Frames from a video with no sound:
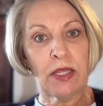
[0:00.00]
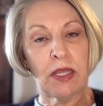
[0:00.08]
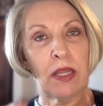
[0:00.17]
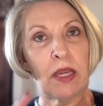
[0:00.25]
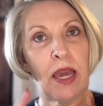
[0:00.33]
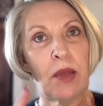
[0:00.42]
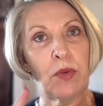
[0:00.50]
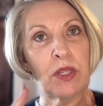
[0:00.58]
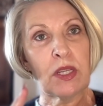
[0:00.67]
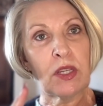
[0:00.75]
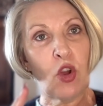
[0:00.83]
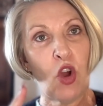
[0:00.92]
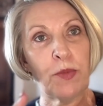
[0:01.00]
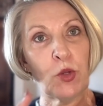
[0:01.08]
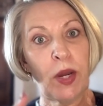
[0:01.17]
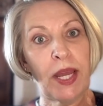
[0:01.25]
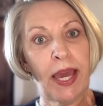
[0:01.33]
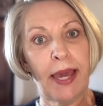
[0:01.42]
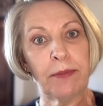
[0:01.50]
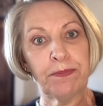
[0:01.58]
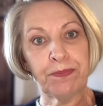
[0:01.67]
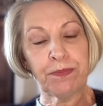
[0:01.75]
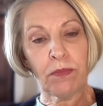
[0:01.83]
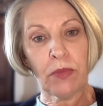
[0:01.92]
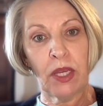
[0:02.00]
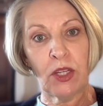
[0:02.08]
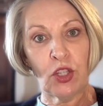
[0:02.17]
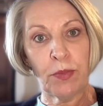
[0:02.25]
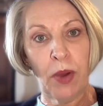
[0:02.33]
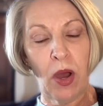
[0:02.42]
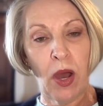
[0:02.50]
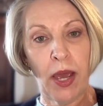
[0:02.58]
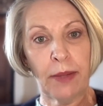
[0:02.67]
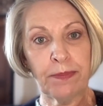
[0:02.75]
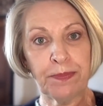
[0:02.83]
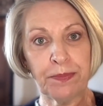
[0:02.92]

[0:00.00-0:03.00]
And it was at COP28 in Dubai,